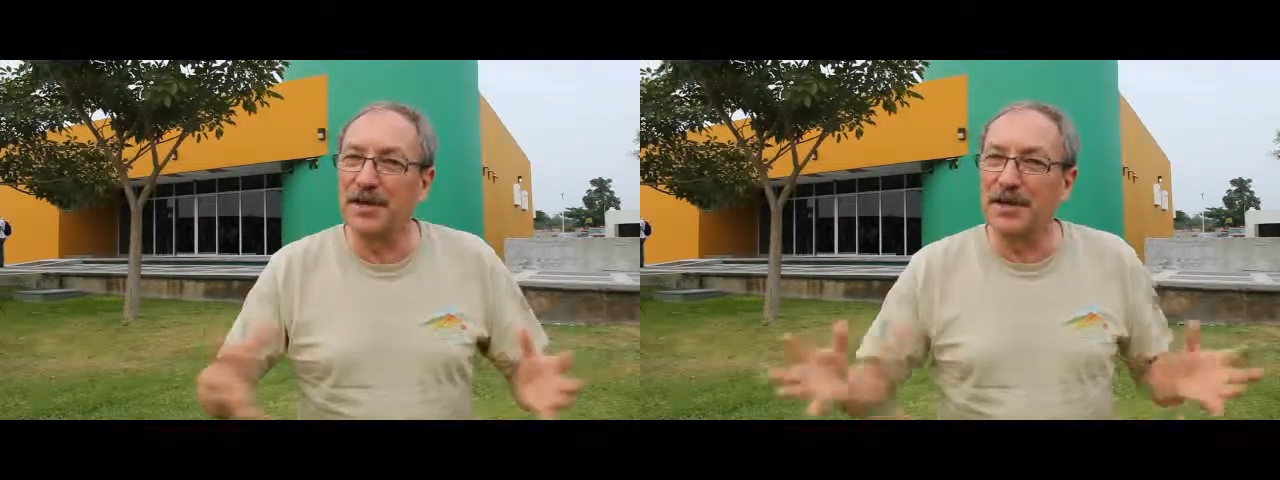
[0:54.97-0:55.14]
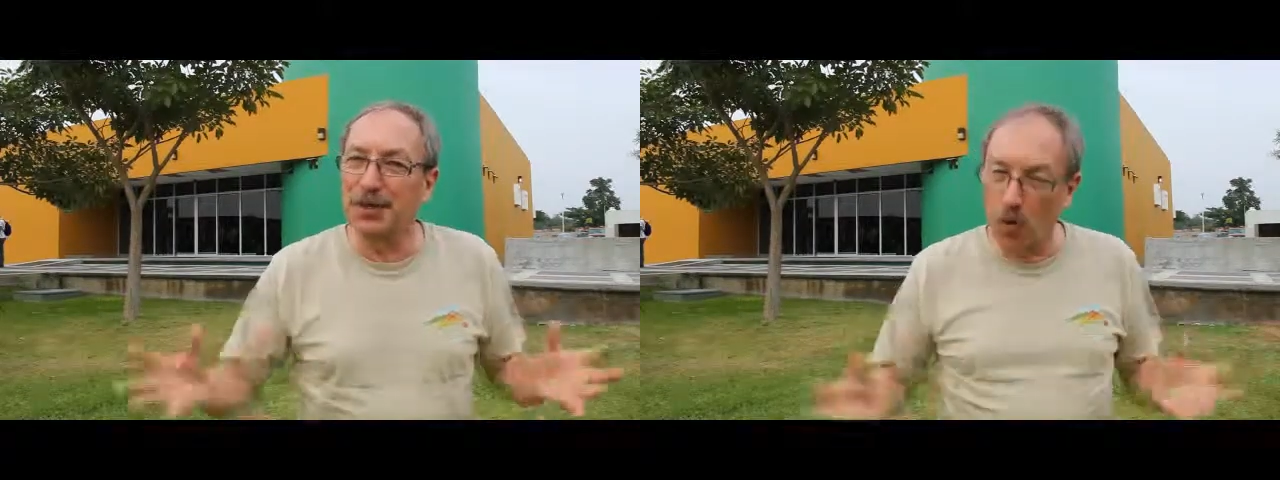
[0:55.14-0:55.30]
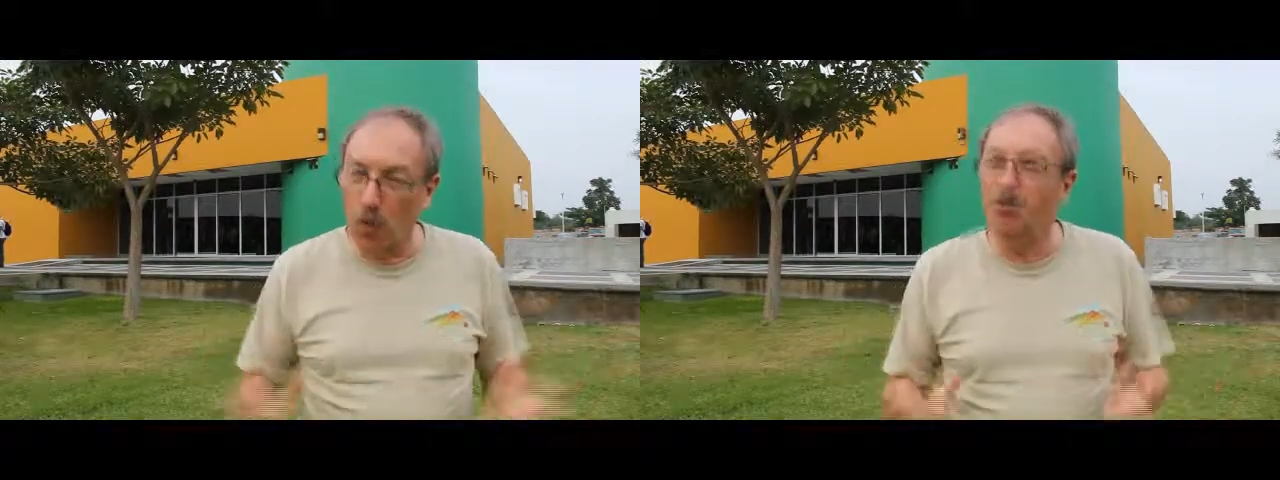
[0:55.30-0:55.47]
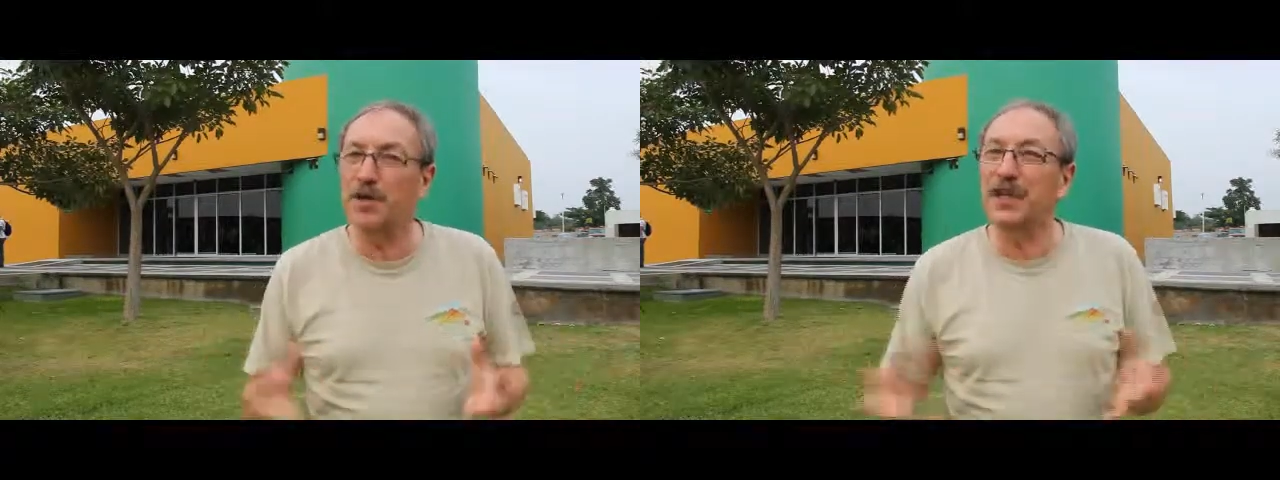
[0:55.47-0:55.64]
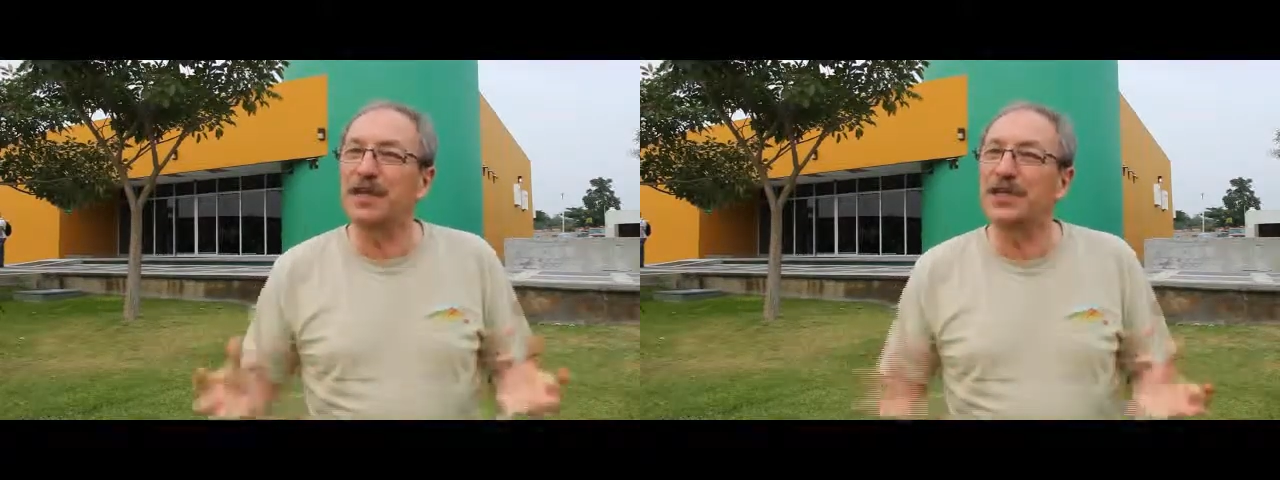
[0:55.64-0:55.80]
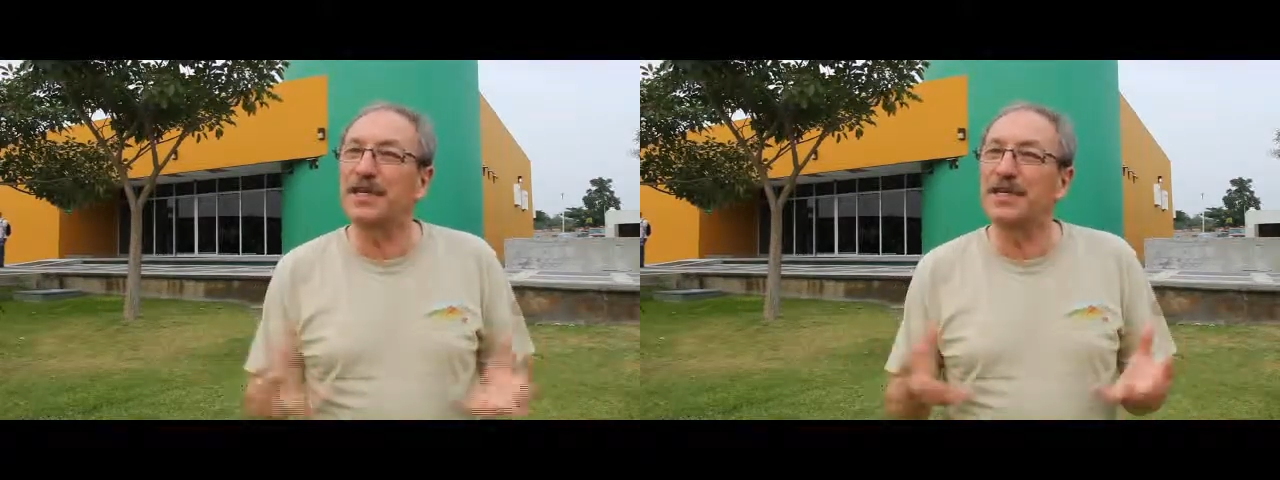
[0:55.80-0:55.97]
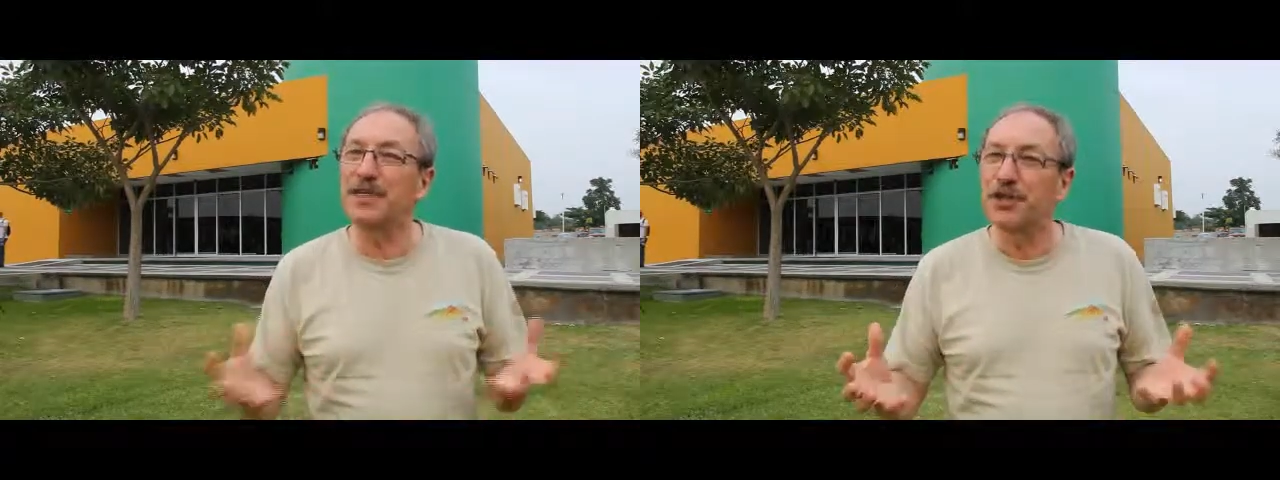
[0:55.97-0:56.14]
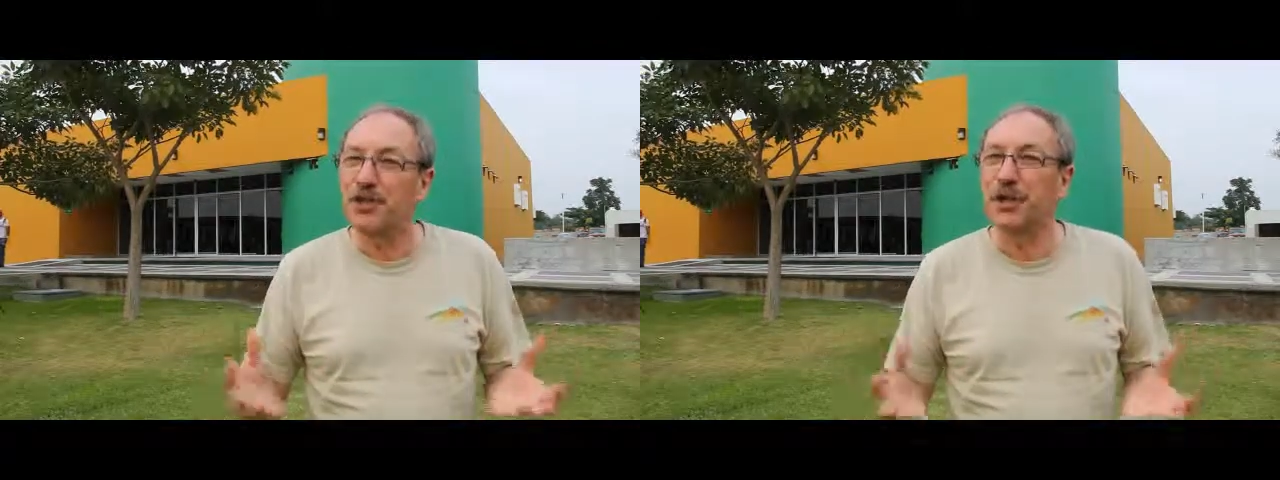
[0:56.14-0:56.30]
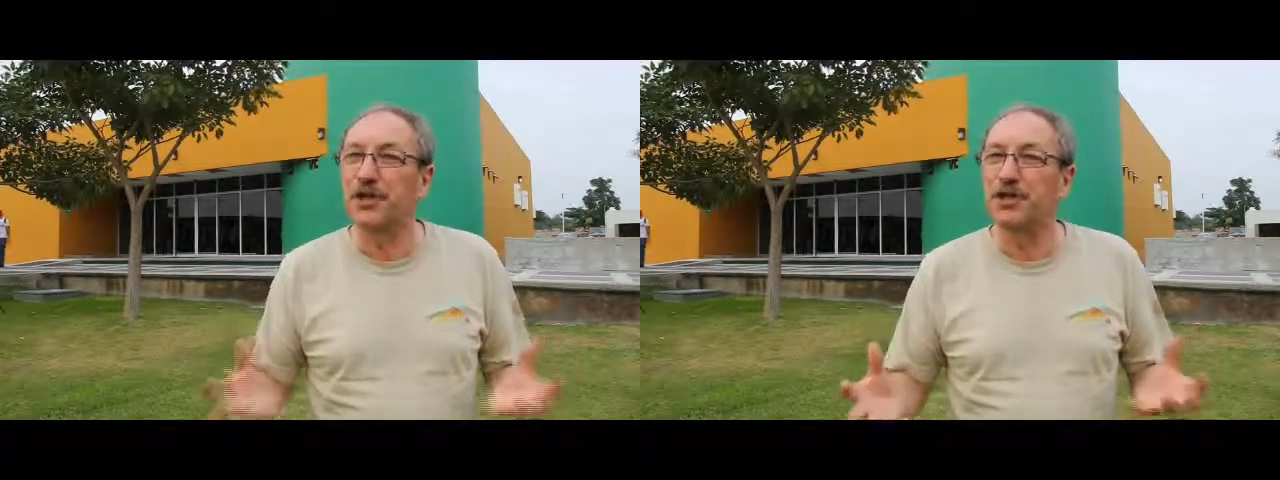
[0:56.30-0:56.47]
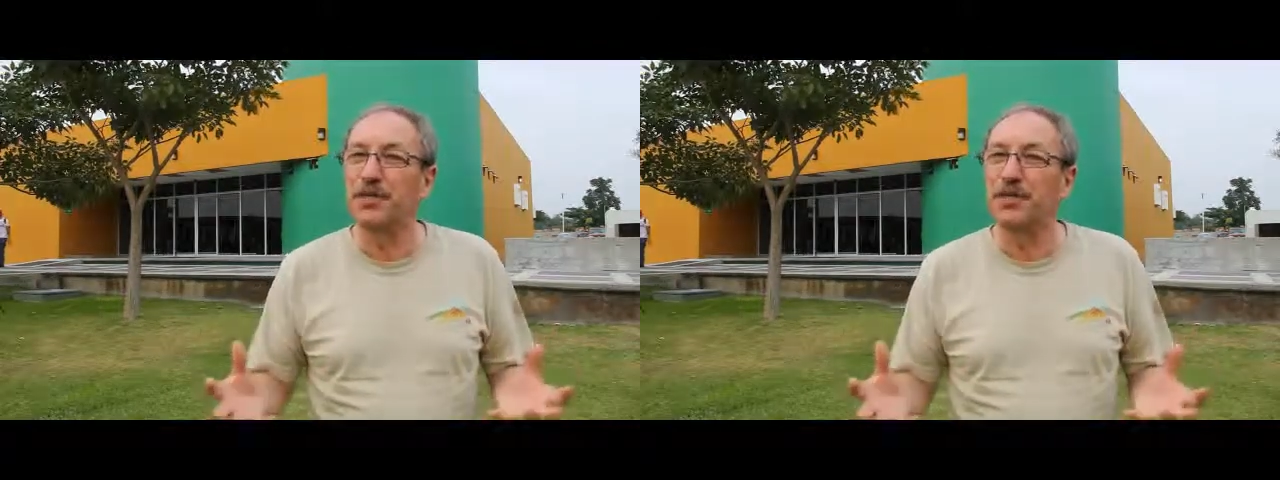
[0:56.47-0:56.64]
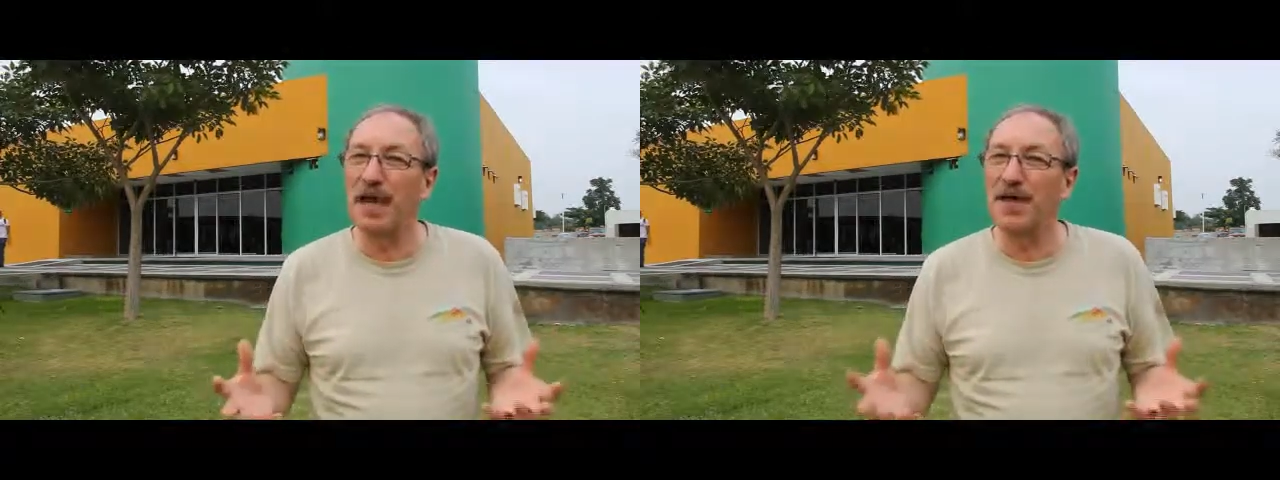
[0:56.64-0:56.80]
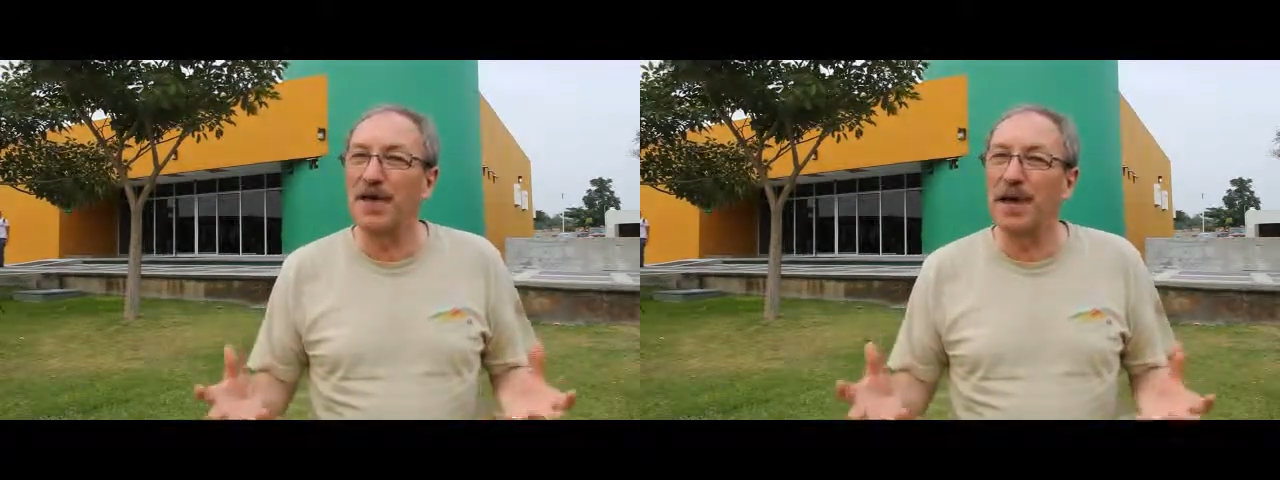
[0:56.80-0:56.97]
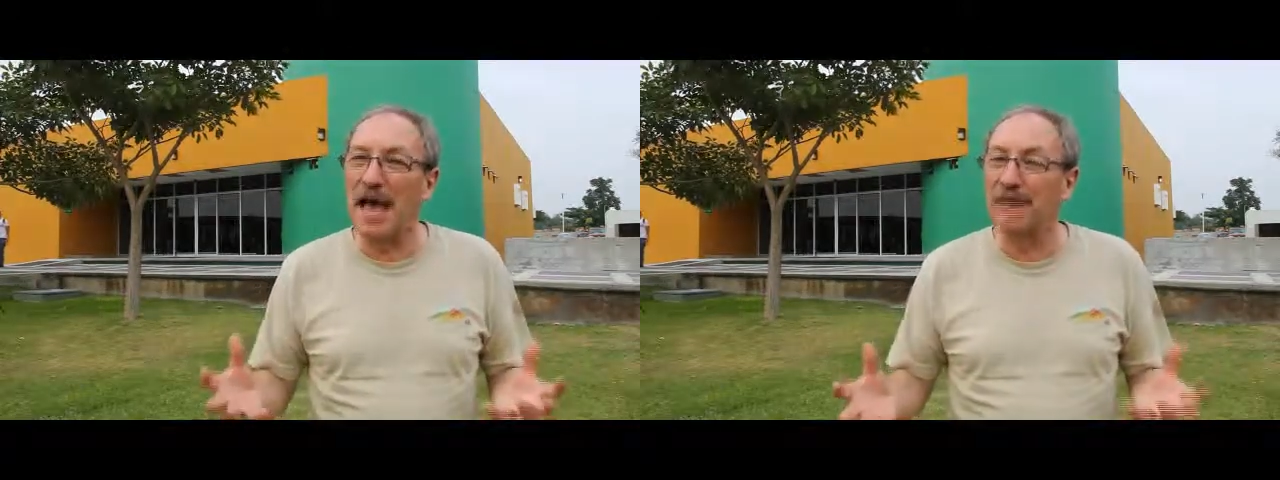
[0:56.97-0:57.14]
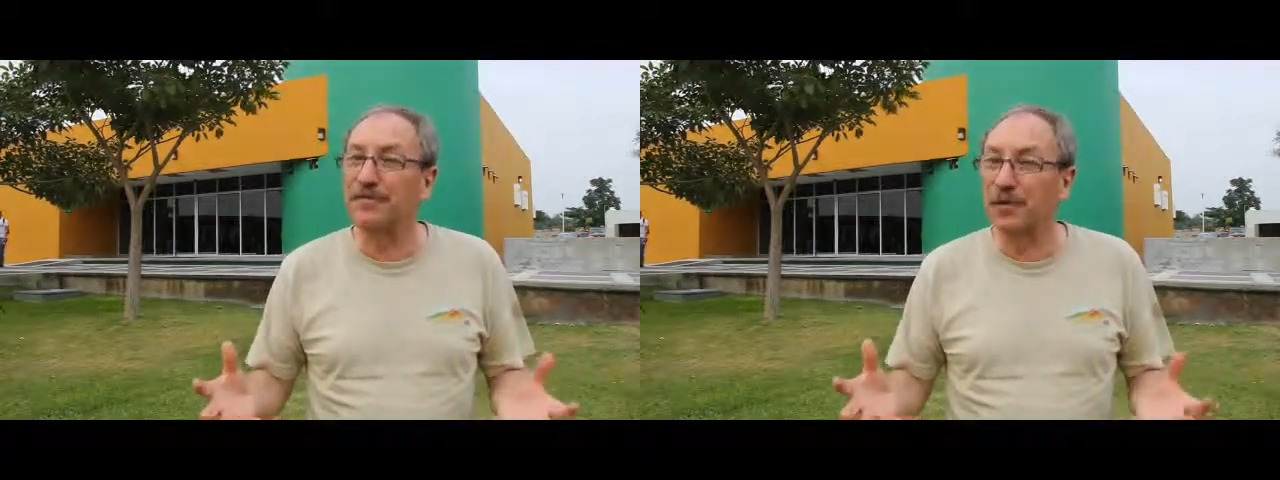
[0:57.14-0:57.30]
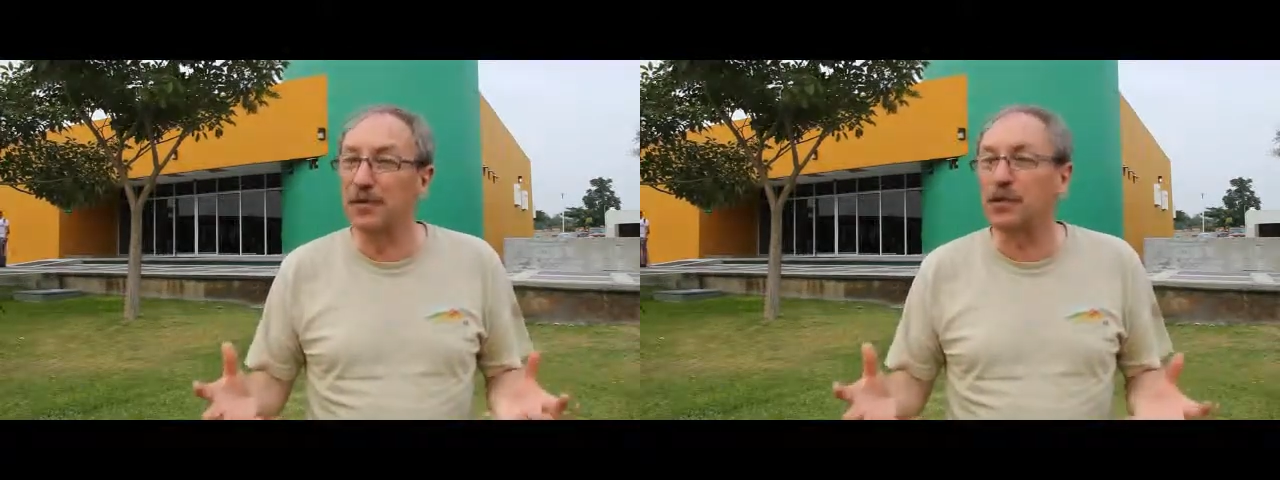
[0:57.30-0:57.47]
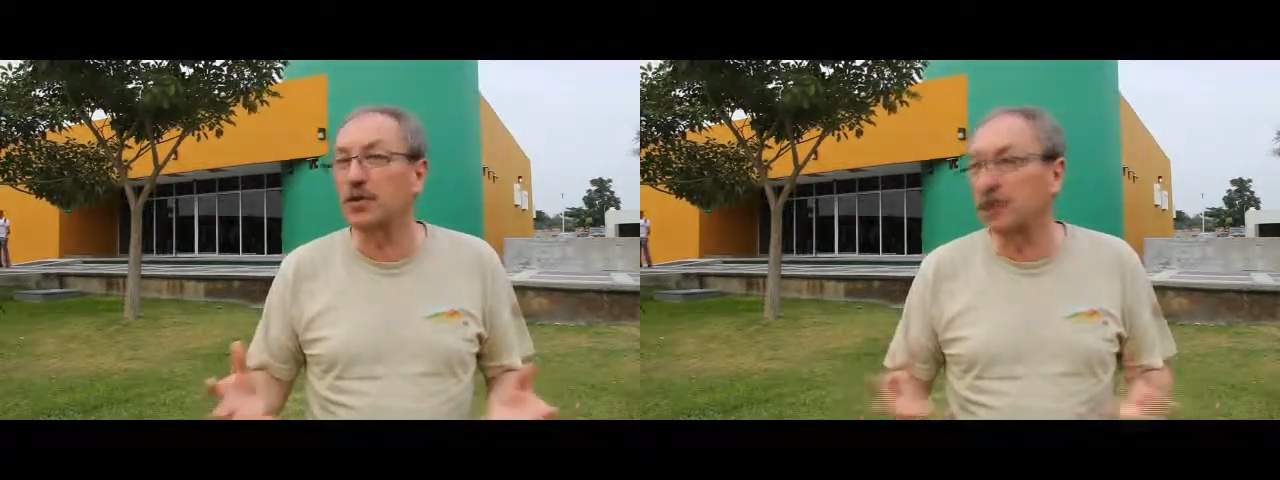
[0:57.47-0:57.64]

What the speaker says: in coordination, integration effort.